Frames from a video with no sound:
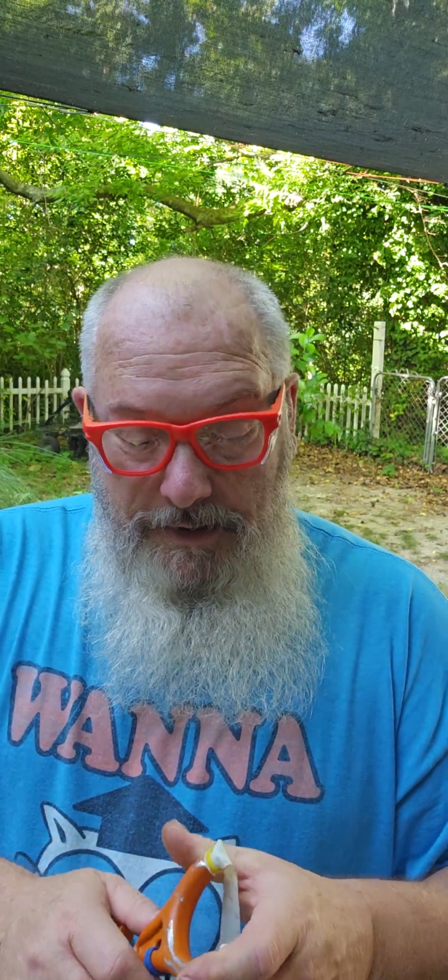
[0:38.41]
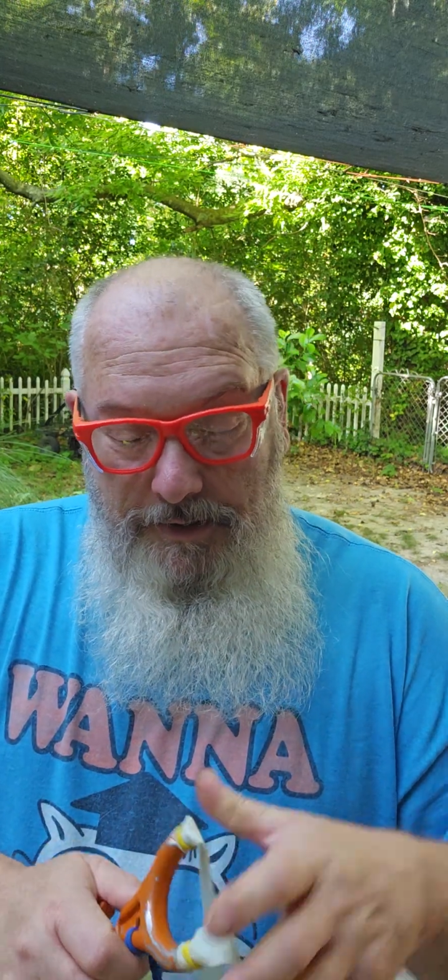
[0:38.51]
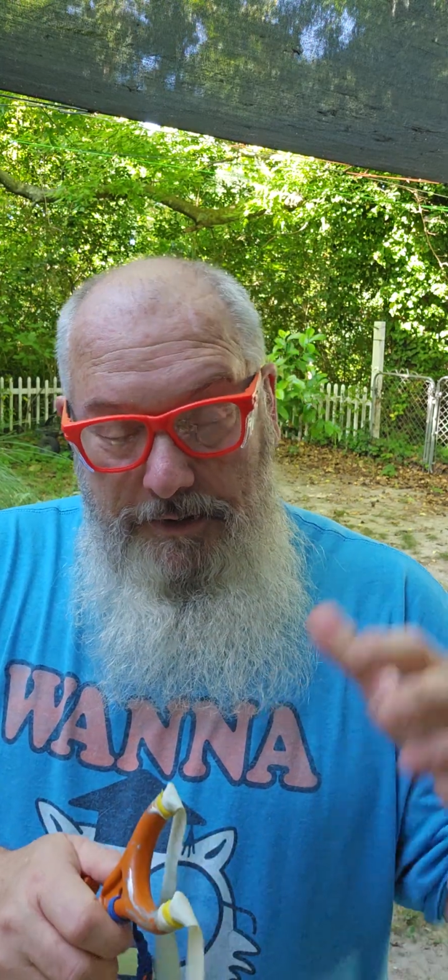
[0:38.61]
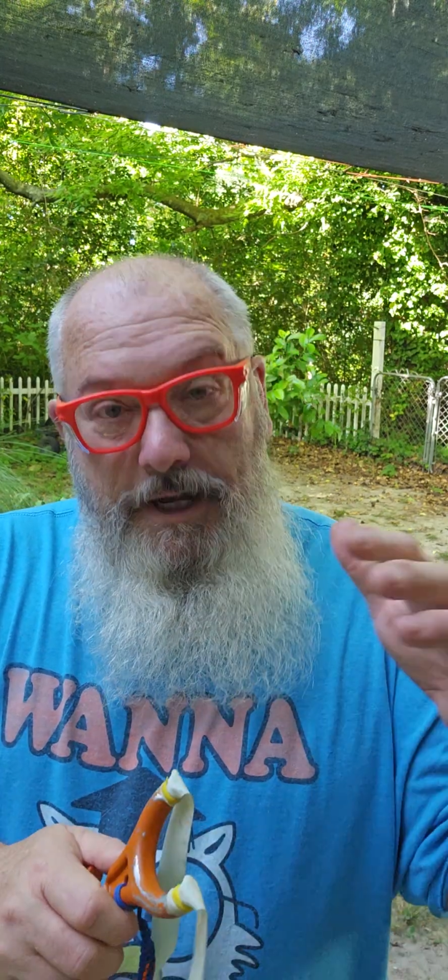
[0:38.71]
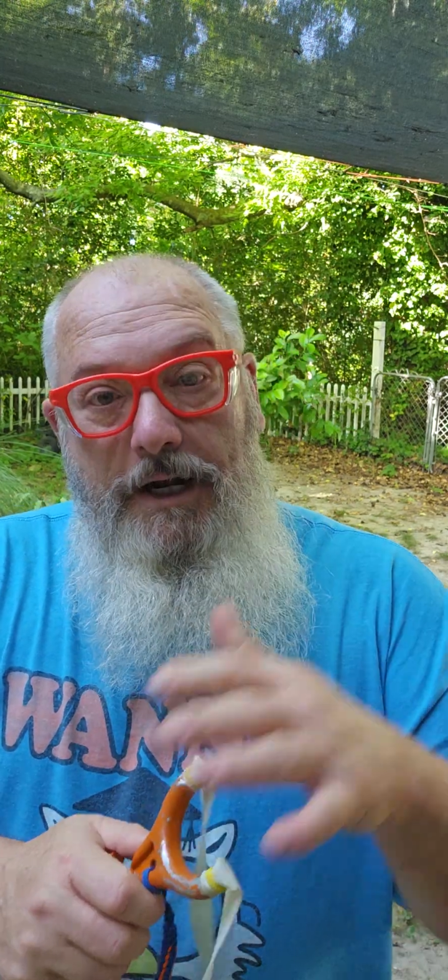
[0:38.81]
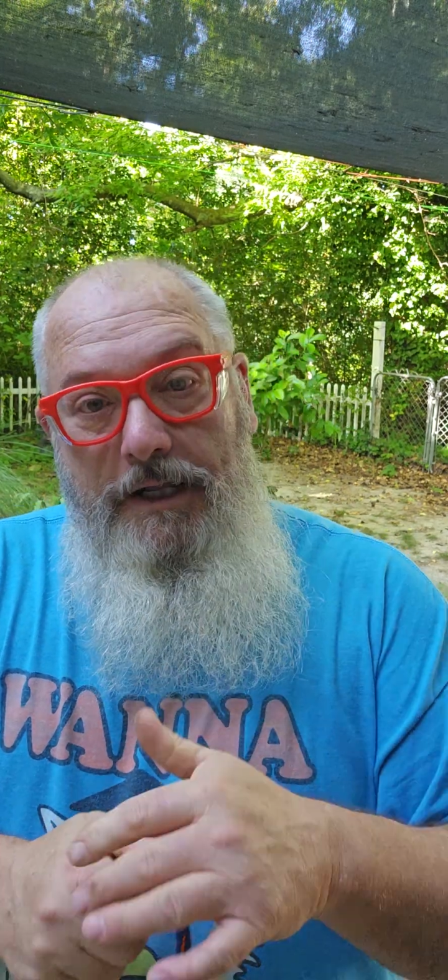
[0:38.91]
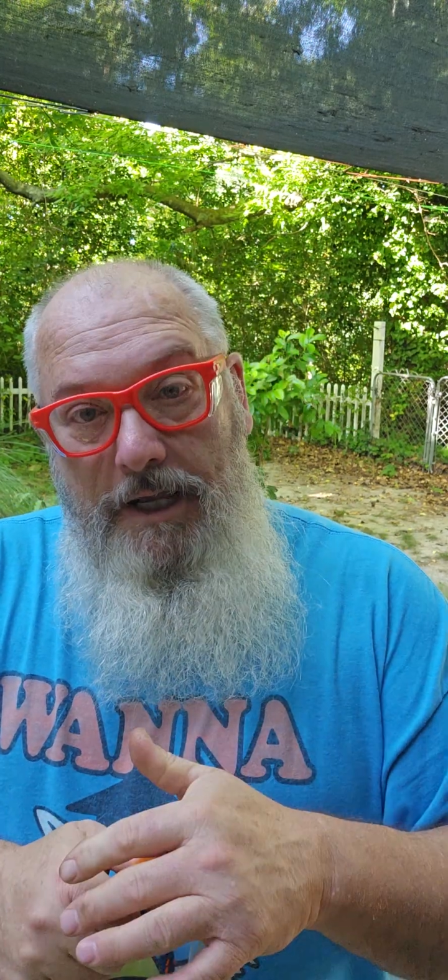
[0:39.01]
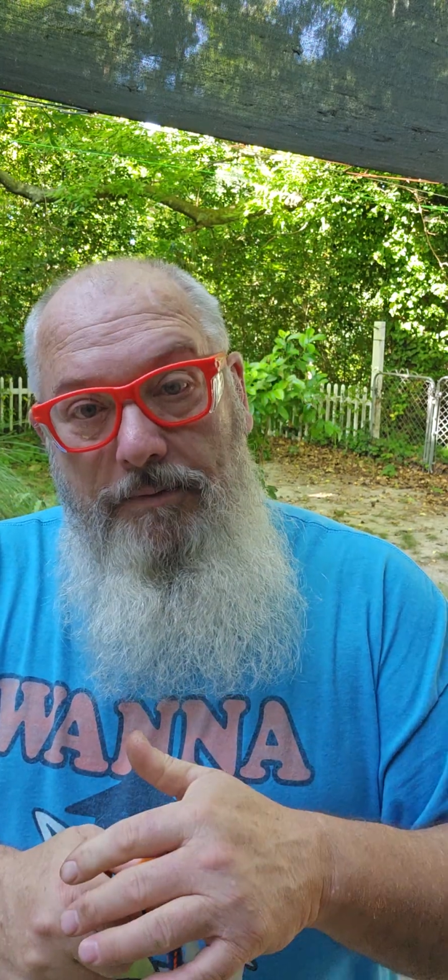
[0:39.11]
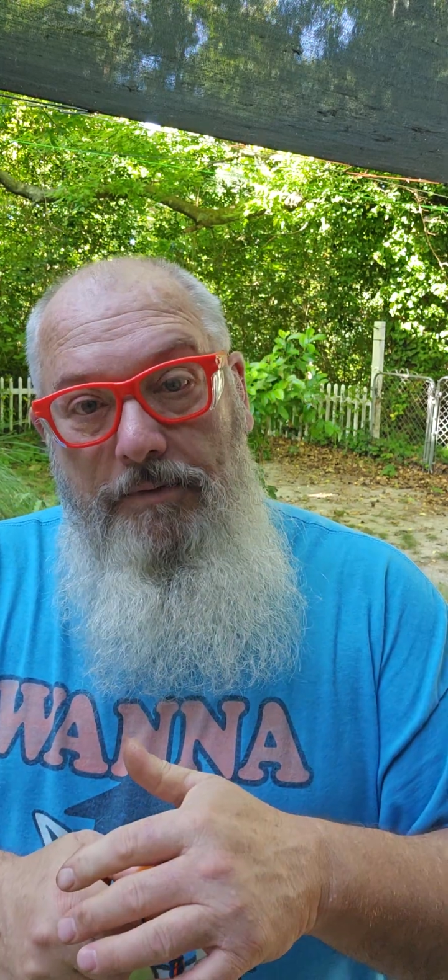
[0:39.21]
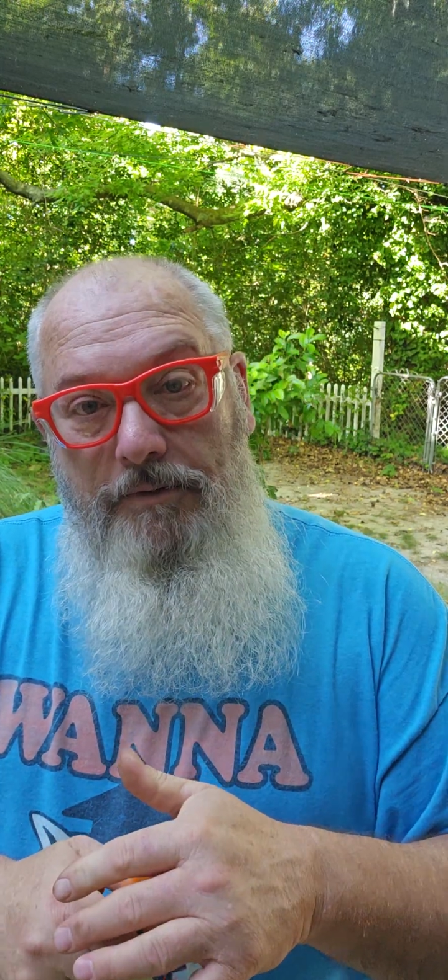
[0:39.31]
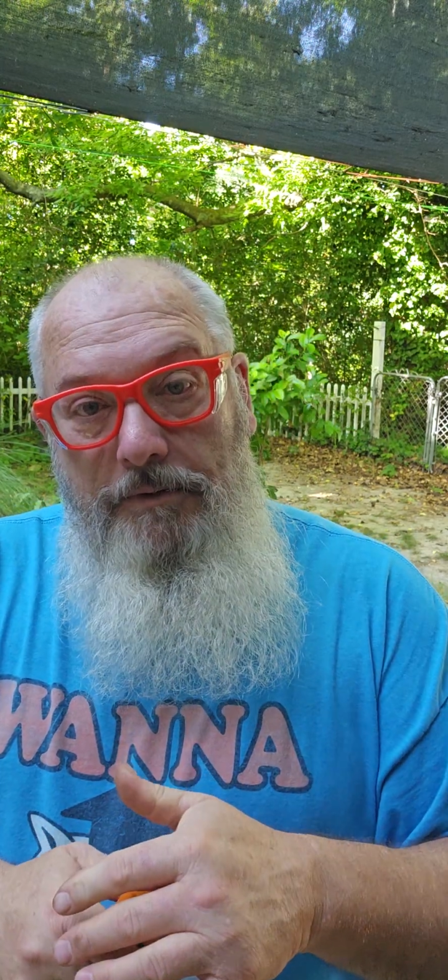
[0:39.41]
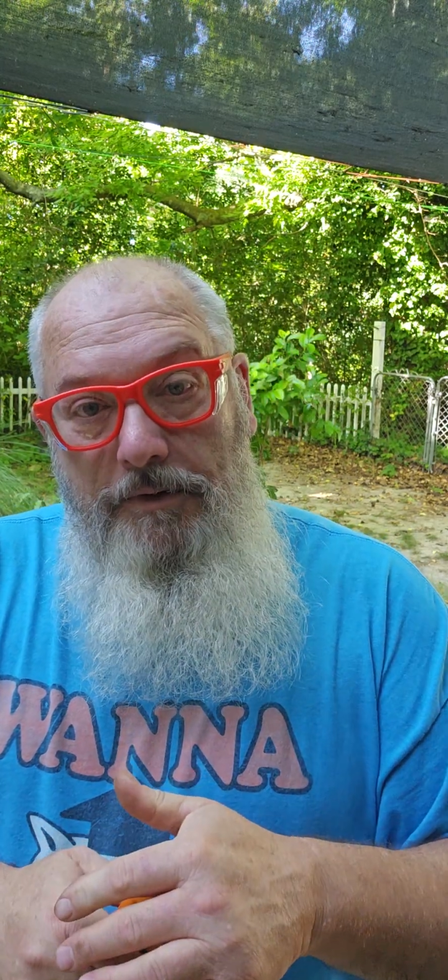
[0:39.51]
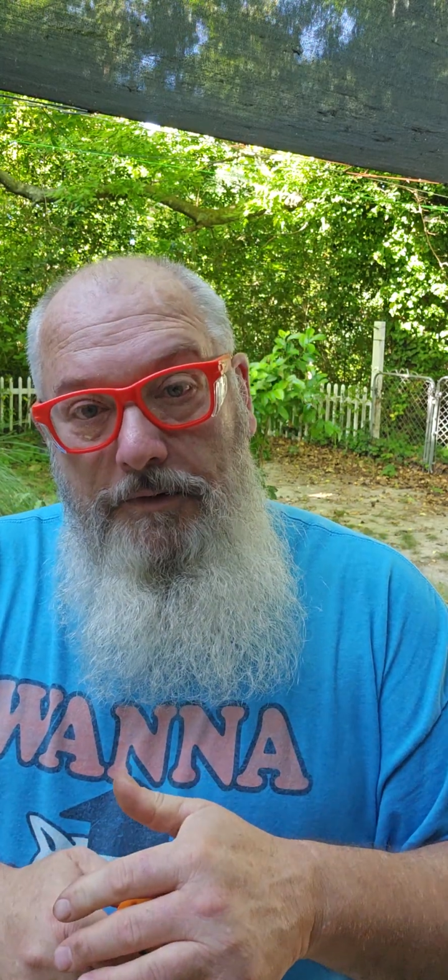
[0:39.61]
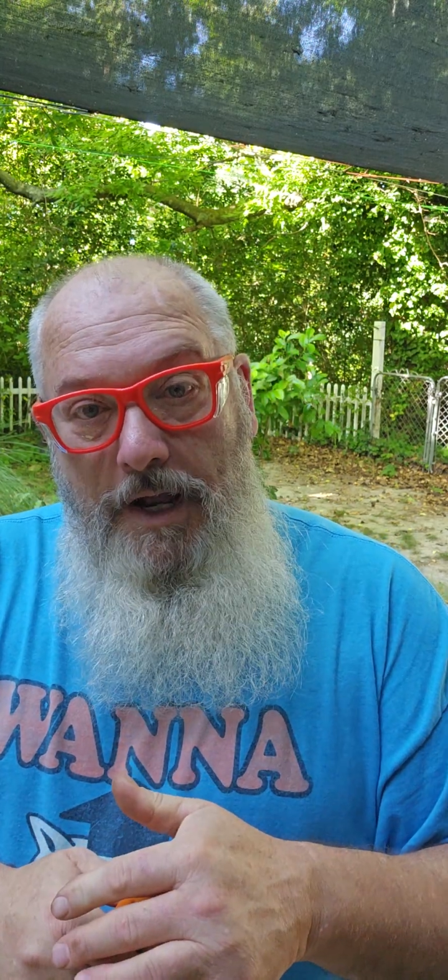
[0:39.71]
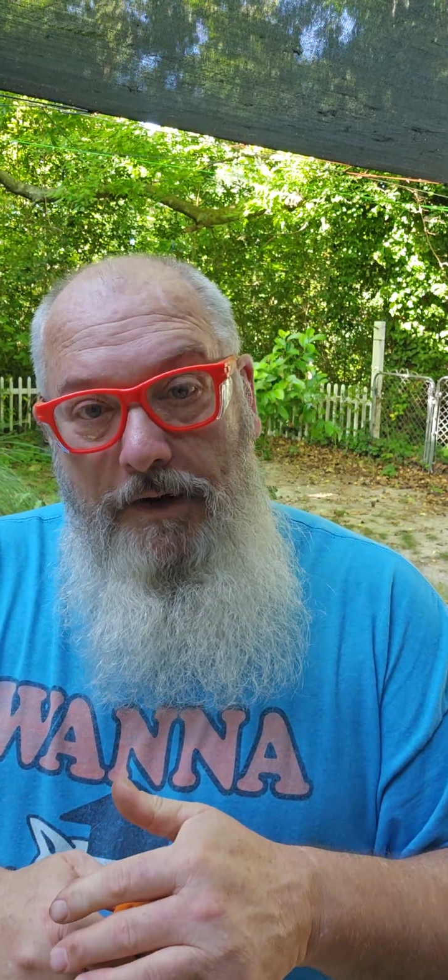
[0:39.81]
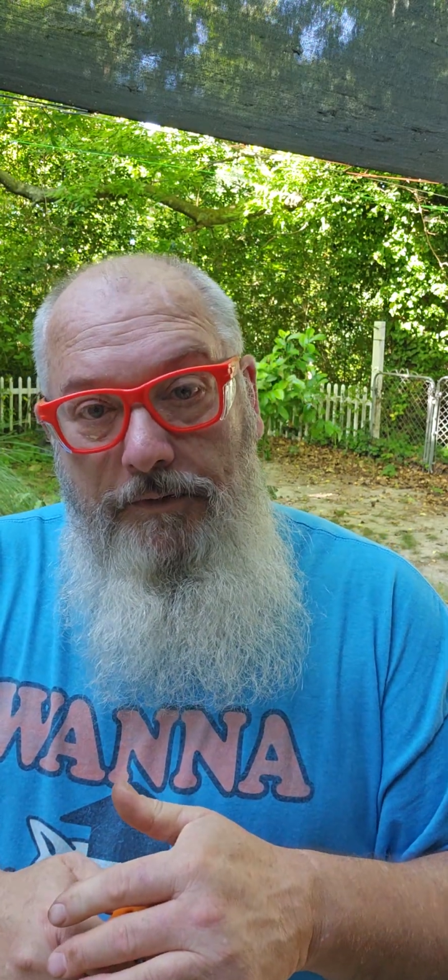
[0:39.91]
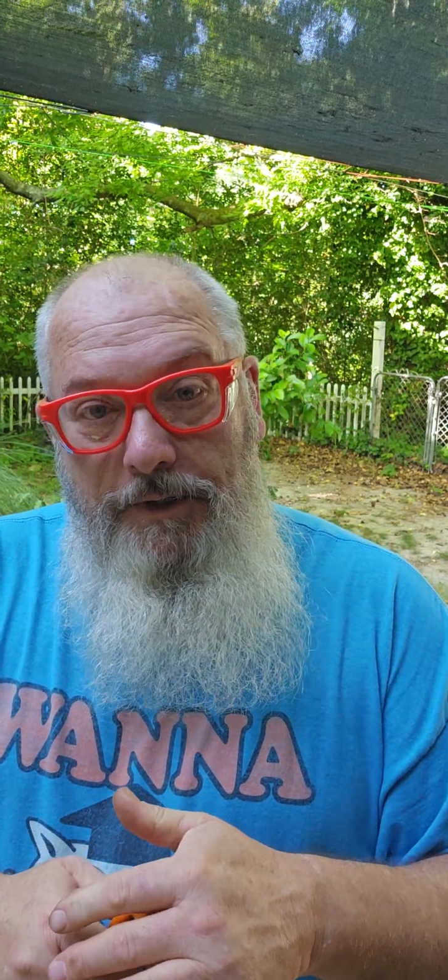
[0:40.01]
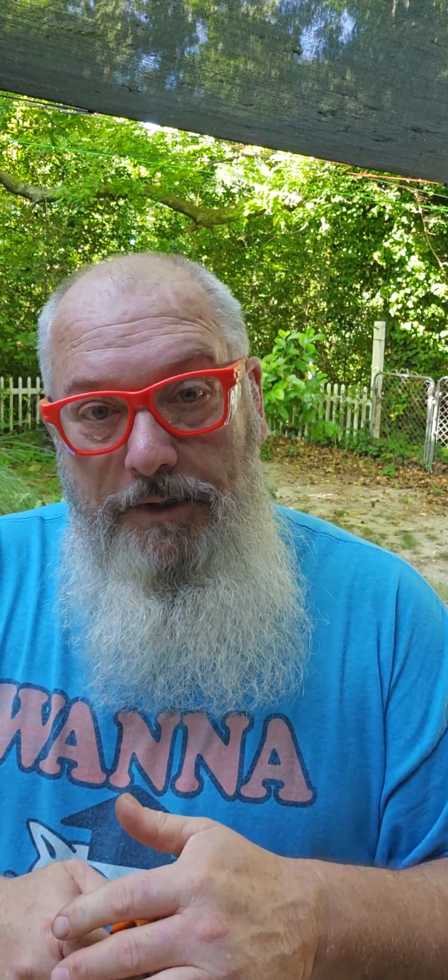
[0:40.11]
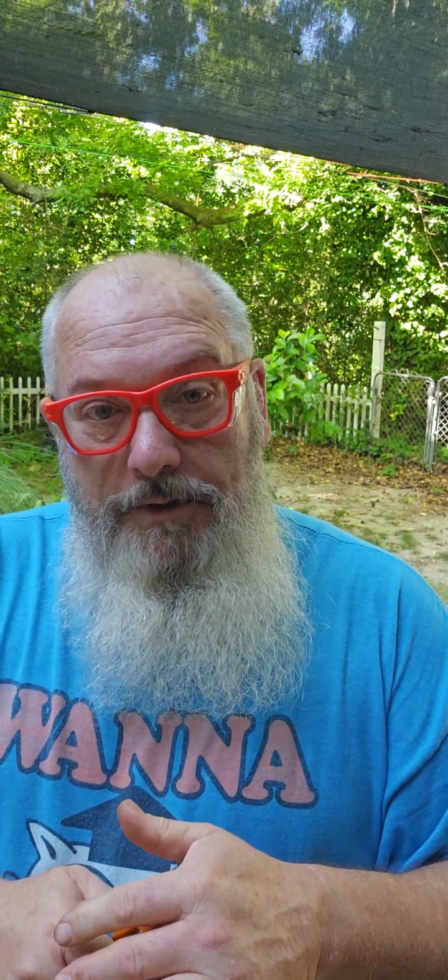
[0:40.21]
you have to redo